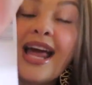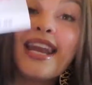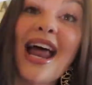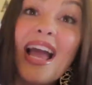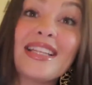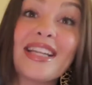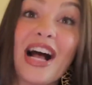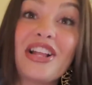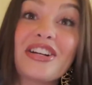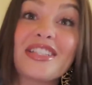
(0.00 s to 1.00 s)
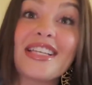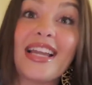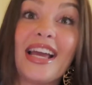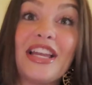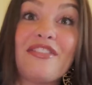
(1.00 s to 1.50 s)

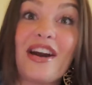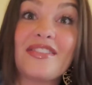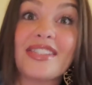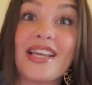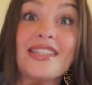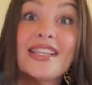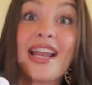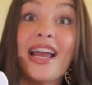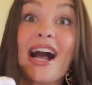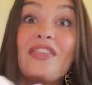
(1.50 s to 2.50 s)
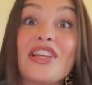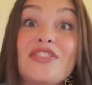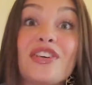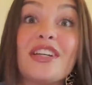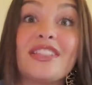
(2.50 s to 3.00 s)
$9.95, and I got these
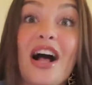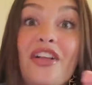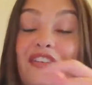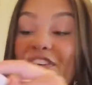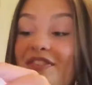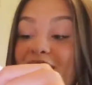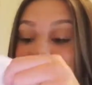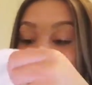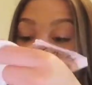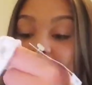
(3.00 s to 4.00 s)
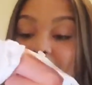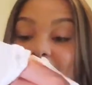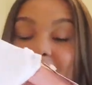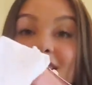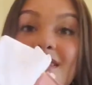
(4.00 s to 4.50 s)
for $1.50.
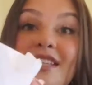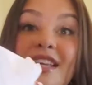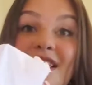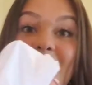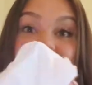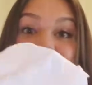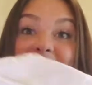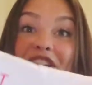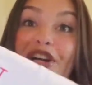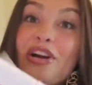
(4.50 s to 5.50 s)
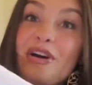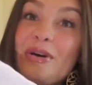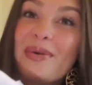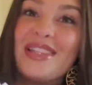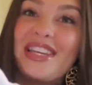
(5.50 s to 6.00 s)
This is gonna
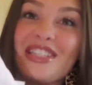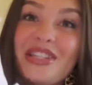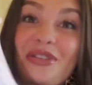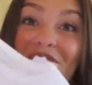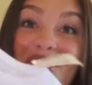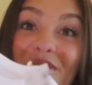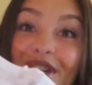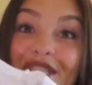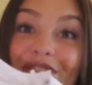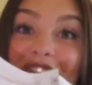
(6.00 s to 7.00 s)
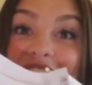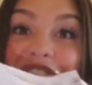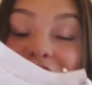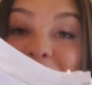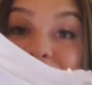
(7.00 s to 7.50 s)
go with his little shorts for
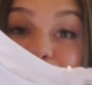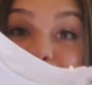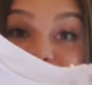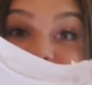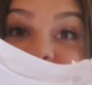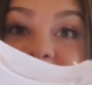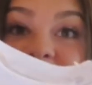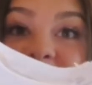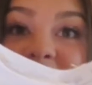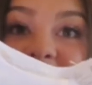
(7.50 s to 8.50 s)
his first 4th of July,